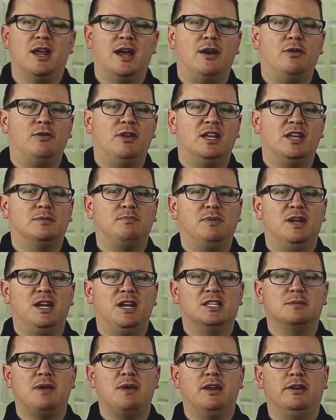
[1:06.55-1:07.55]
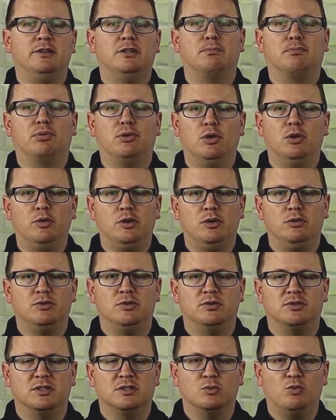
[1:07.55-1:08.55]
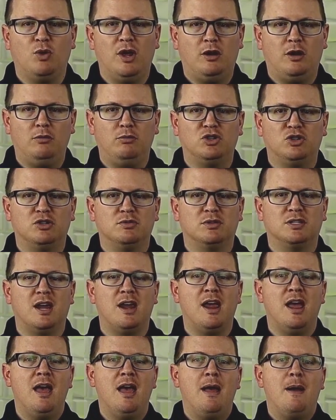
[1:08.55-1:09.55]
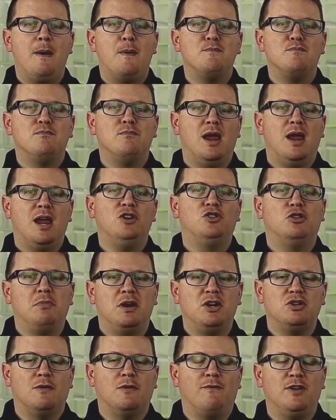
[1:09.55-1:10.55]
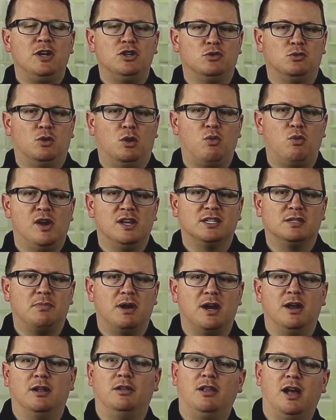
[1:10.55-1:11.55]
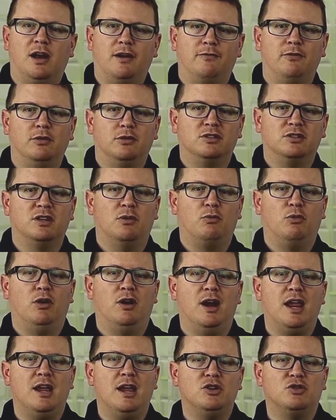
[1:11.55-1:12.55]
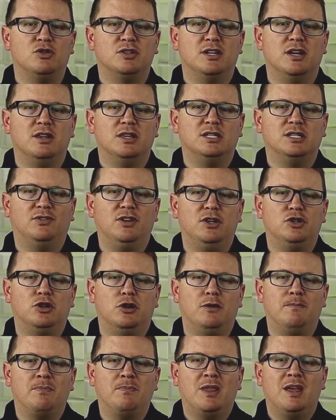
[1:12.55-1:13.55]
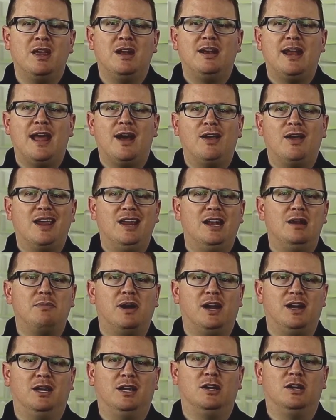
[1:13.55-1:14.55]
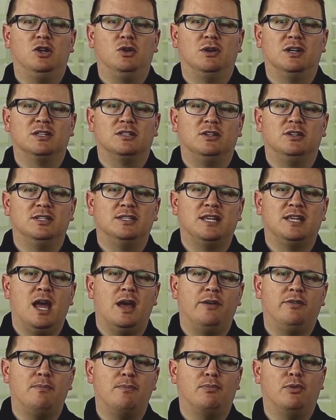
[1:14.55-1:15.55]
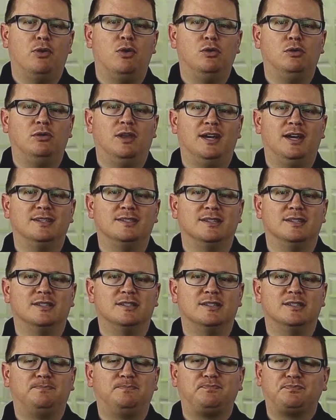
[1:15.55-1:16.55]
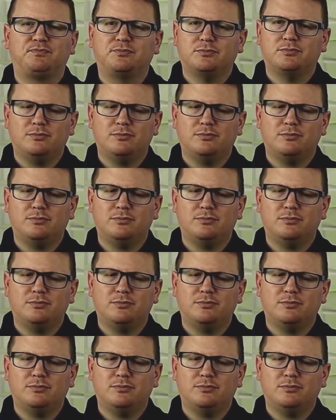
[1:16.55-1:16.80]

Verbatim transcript: Now that's been expanded to pro users as well, which is a major, major feature request by a lot of folks that were interested in this feature. Now anybody can do it as long as they have a pro license.